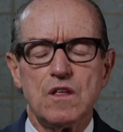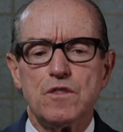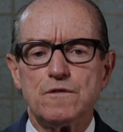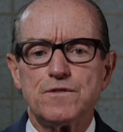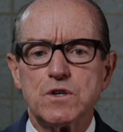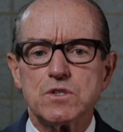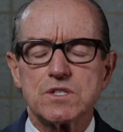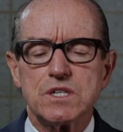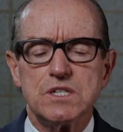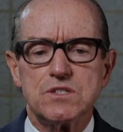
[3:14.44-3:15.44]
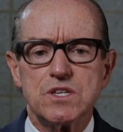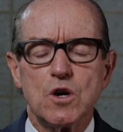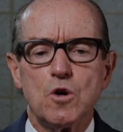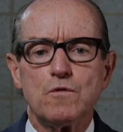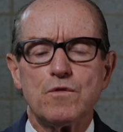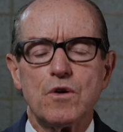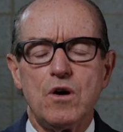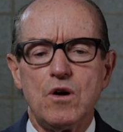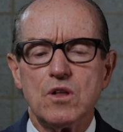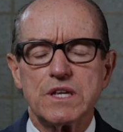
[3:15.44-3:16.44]
The first is the
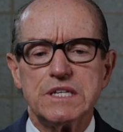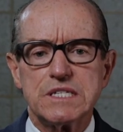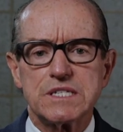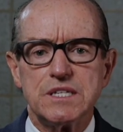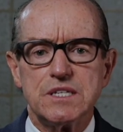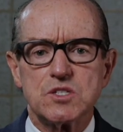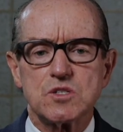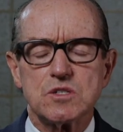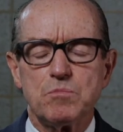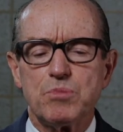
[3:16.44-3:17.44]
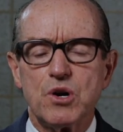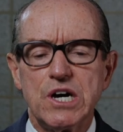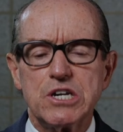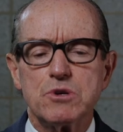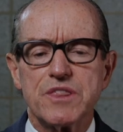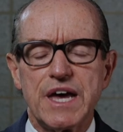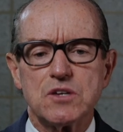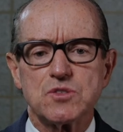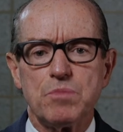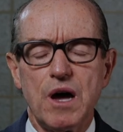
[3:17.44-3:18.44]
overall incidence per
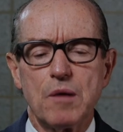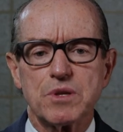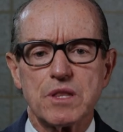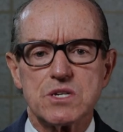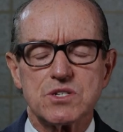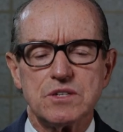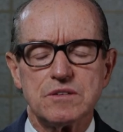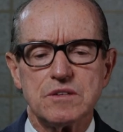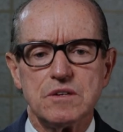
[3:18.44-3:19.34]
100,000 population.